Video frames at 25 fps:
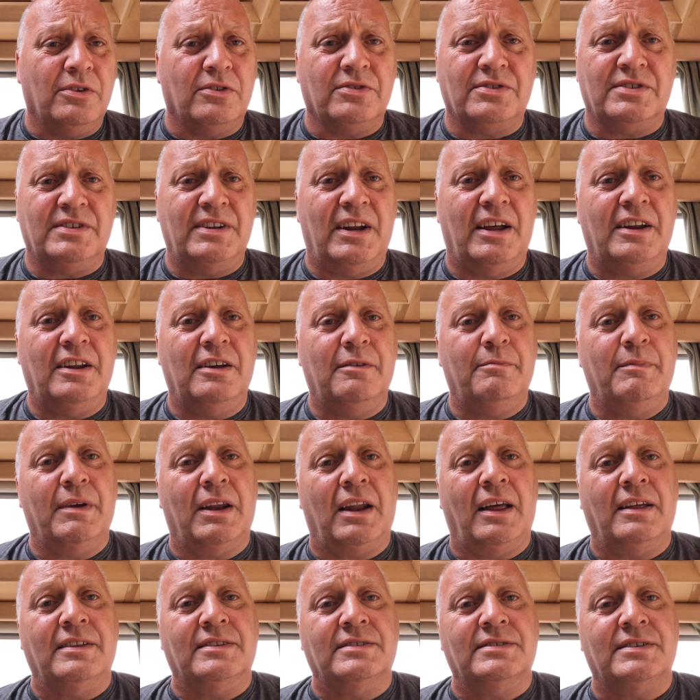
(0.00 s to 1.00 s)
dust in any of my
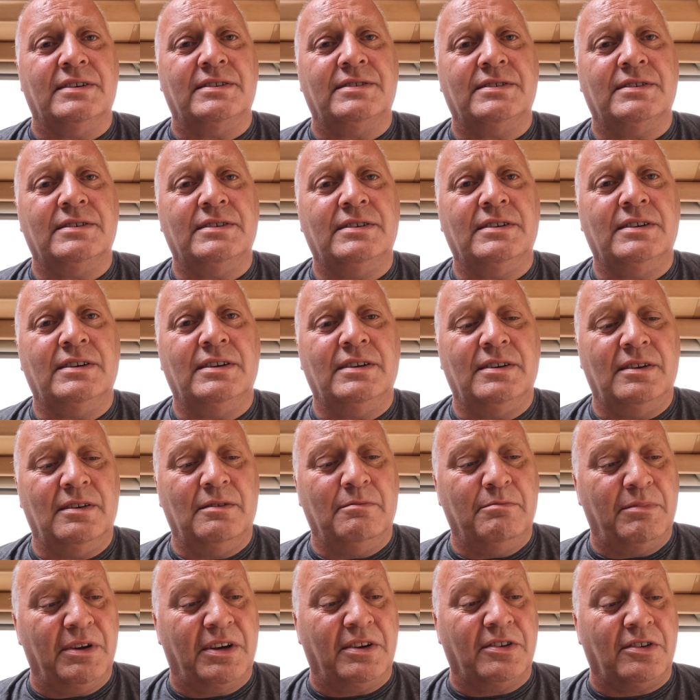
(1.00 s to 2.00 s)
lenses
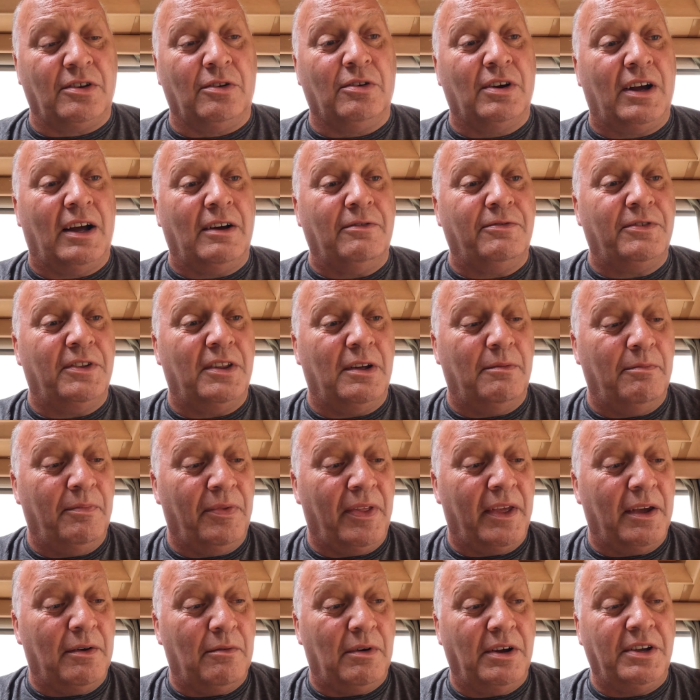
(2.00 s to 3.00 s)
because I look after them.
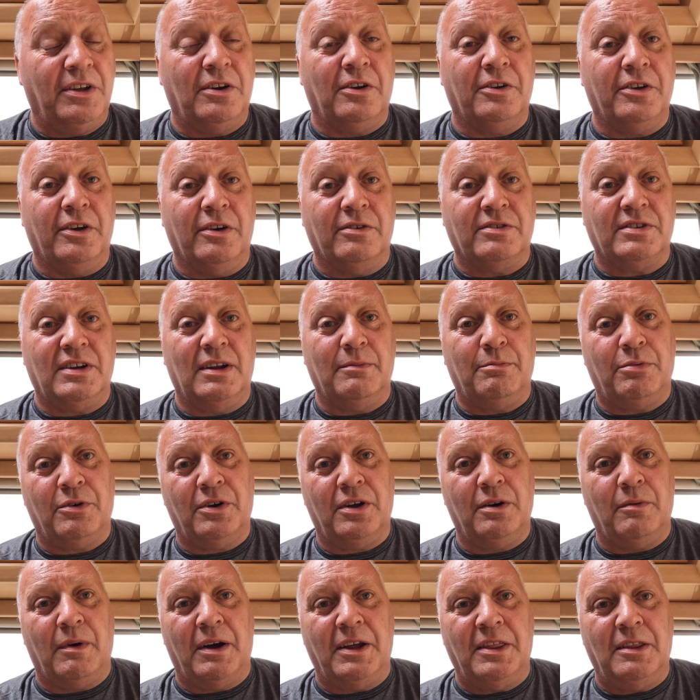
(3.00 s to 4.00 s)
When you're not using it,
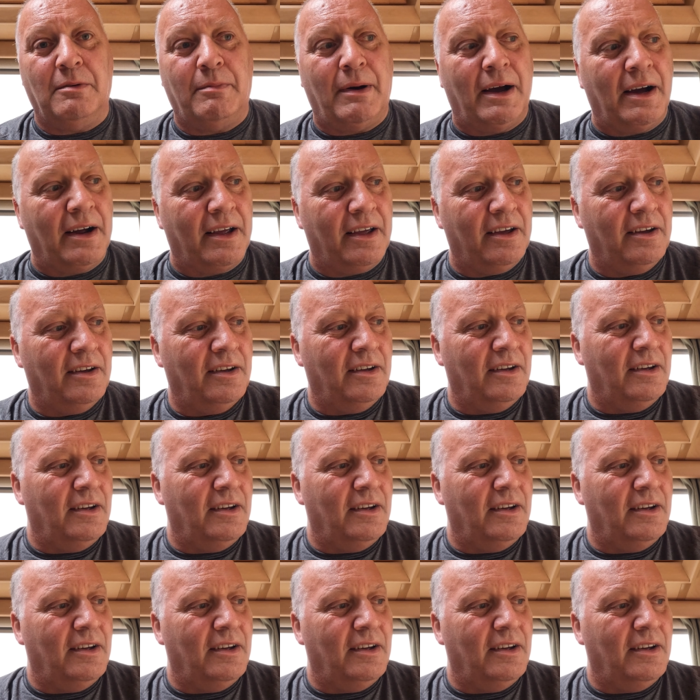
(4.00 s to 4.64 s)
put it away in the bag.